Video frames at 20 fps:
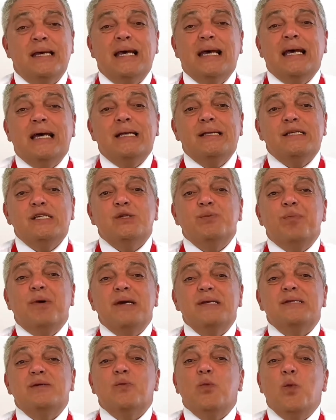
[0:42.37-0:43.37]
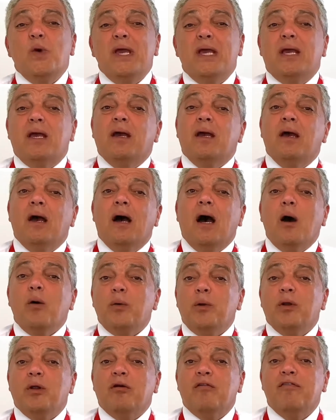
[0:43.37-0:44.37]
despite a weak
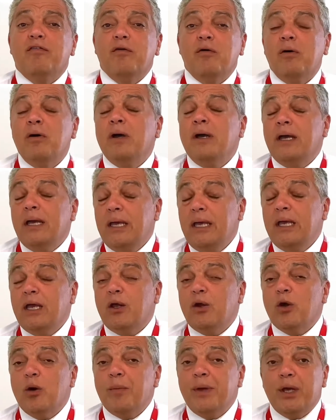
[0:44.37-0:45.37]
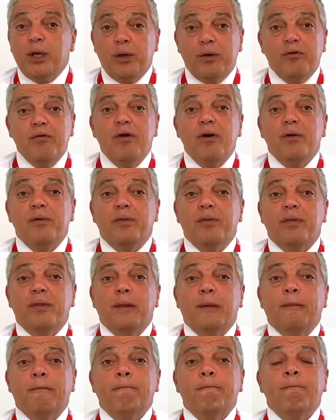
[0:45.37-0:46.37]
outlook for economic growth.
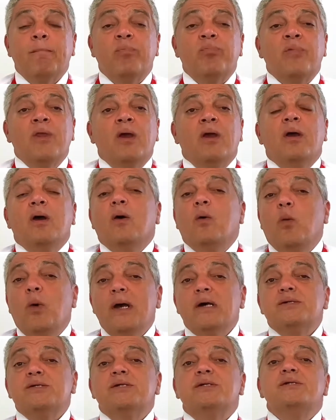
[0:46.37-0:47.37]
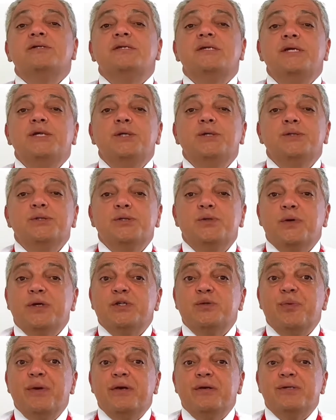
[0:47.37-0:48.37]
Wales continues to
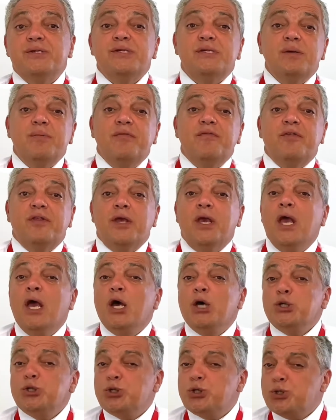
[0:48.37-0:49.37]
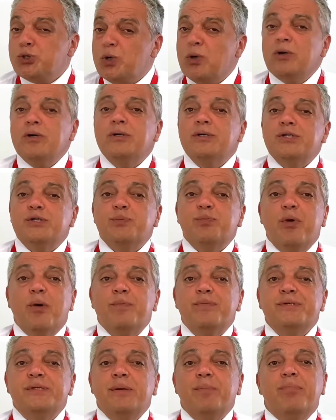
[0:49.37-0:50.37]
experience some of the strongest
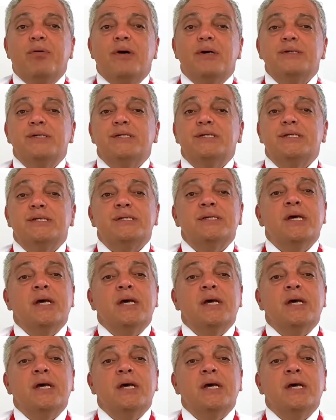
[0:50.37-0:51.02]
property prices